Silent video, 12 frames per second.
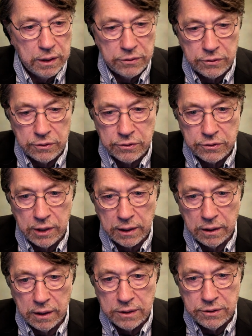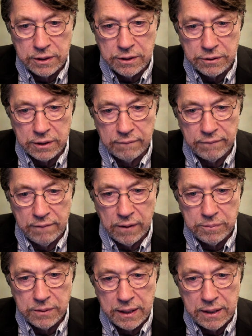Let's just check Logic and see if they've
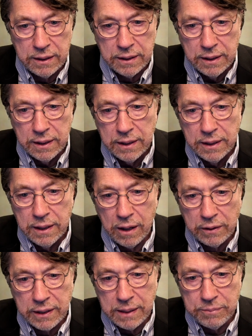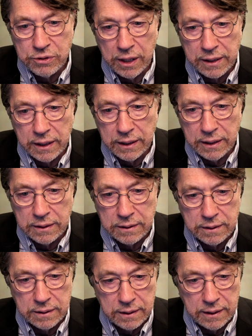updated it. I'll keep checking
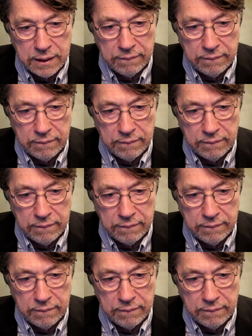it. They